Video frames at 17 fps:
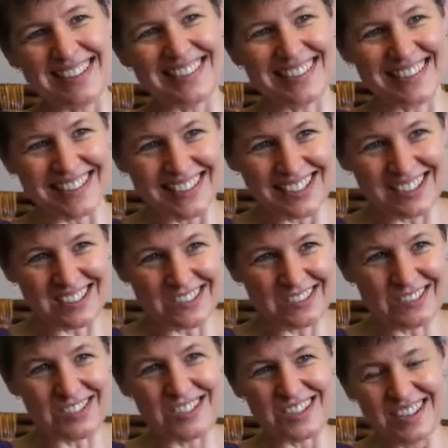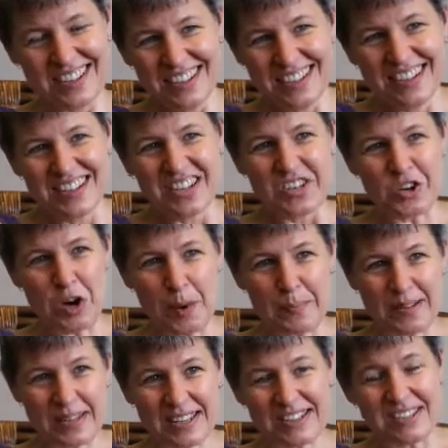That's the close
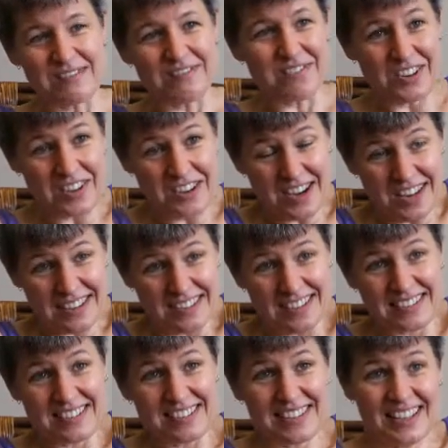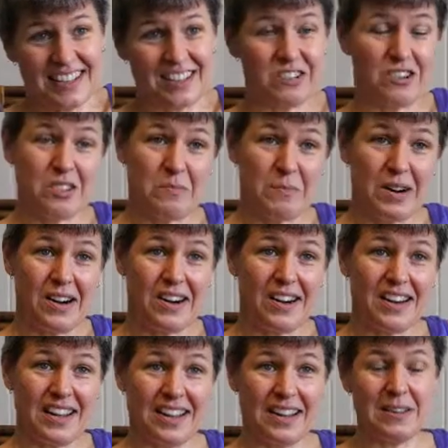tropics for us in North
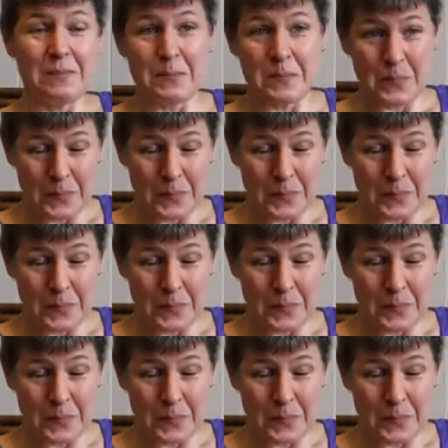America.